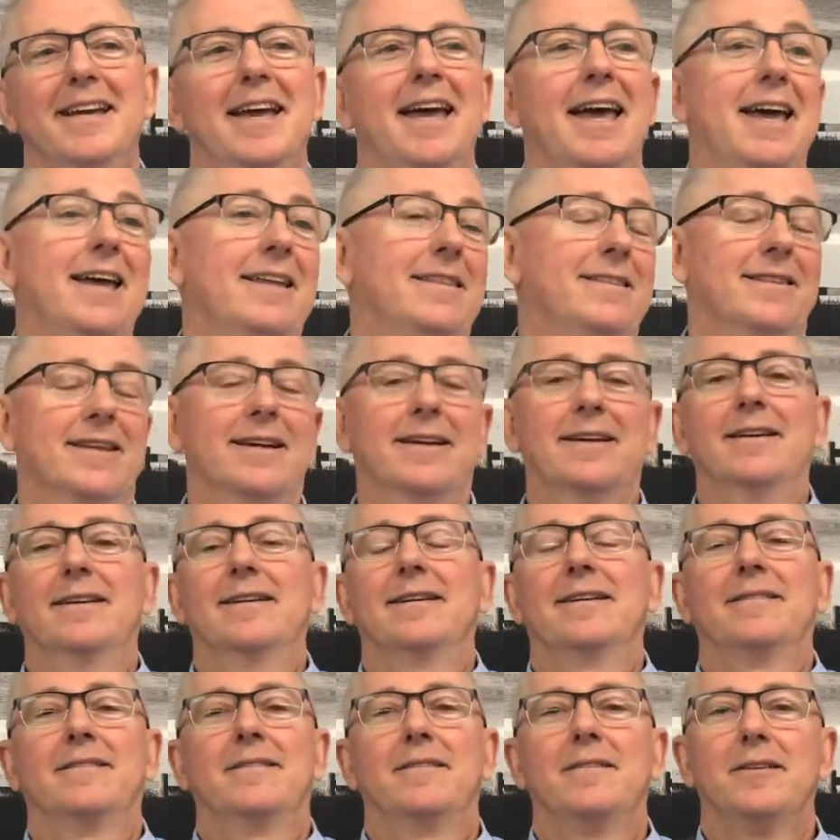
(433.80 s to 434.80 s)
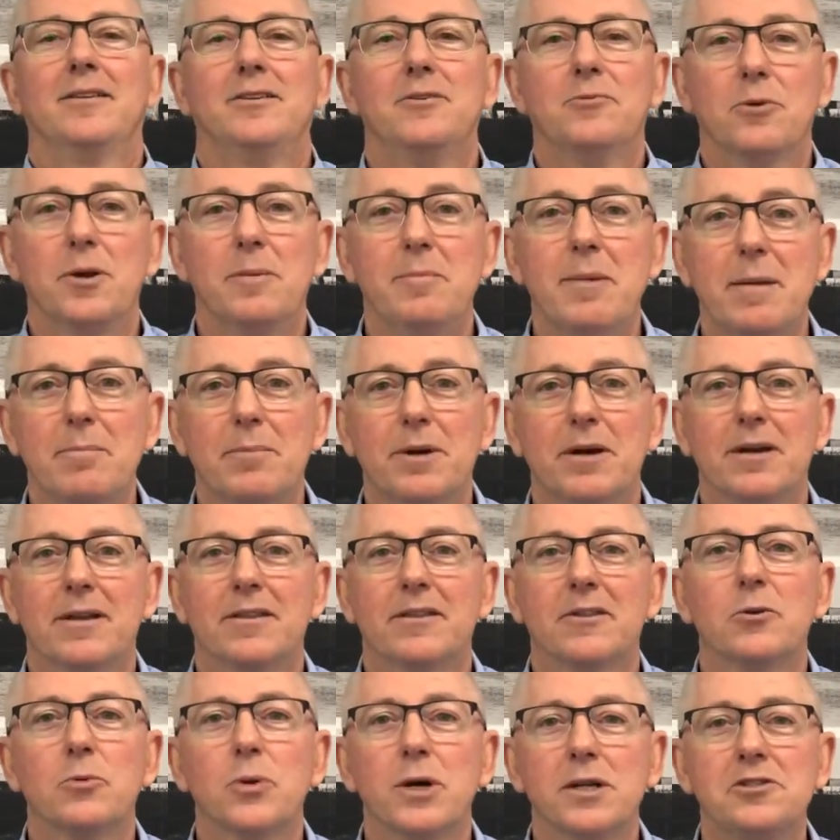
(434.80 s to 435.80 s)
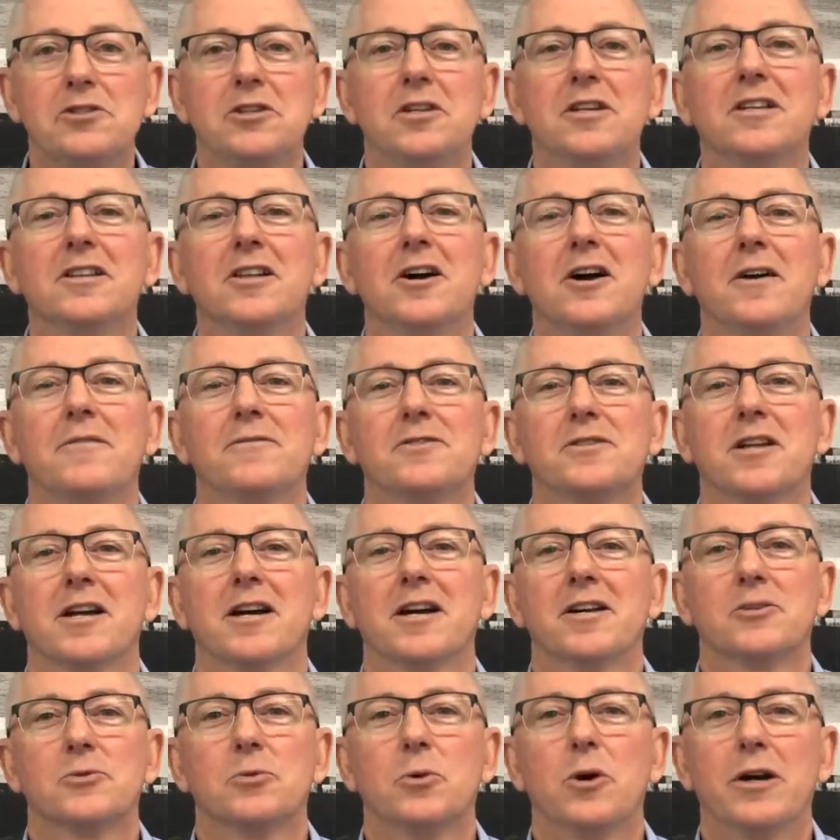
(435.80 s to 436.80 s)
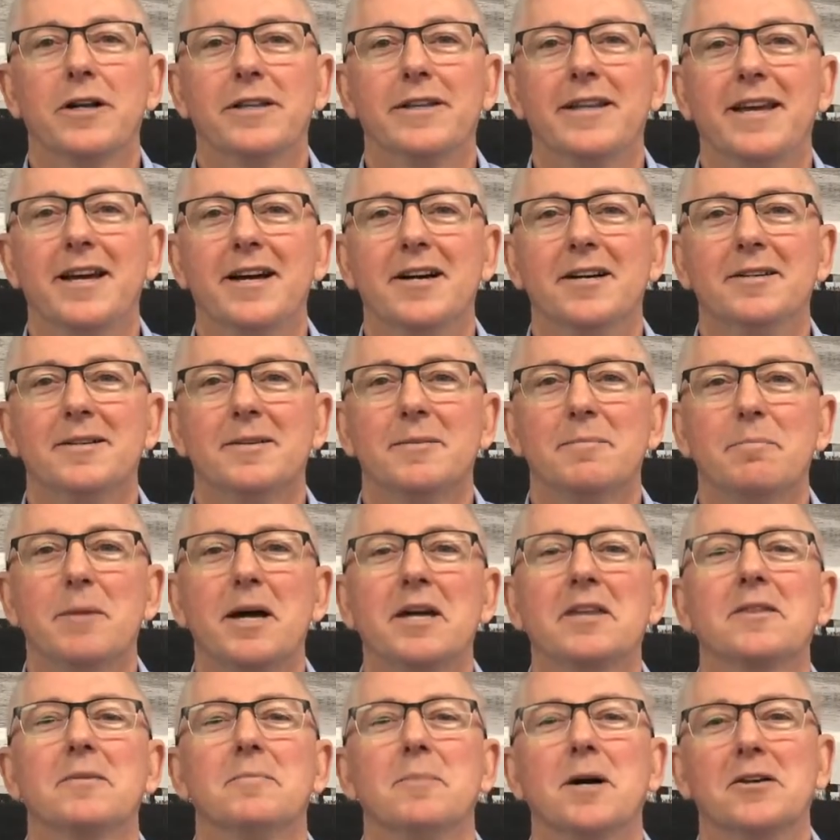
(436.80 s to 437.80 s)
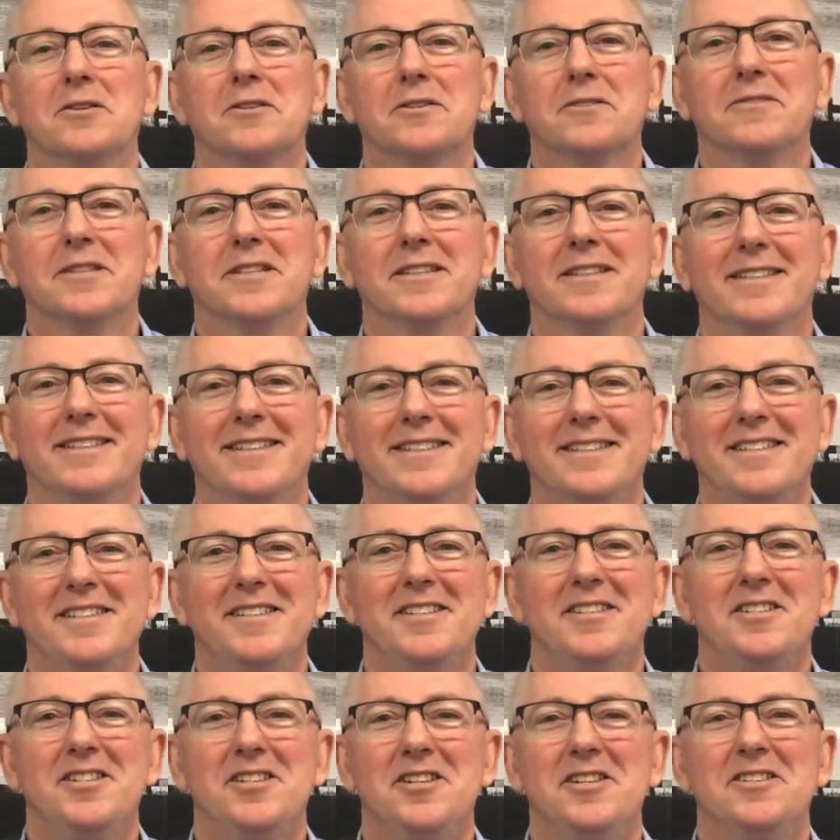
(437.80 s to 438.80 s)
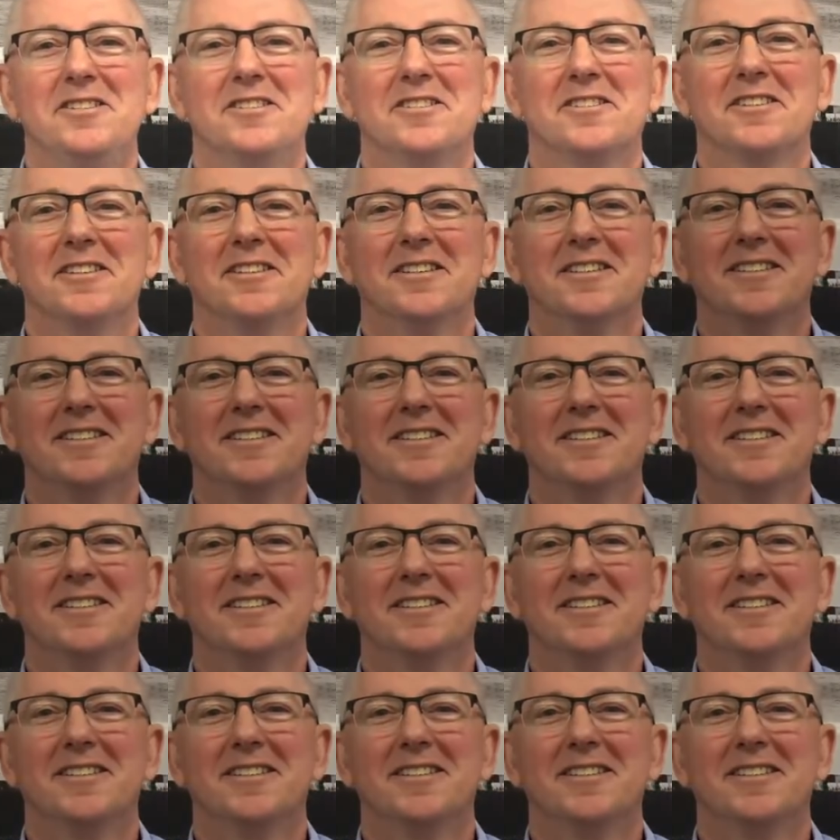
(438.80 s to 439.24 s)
and remember, the rest of your life starts right now. Make the most of it. Cheers.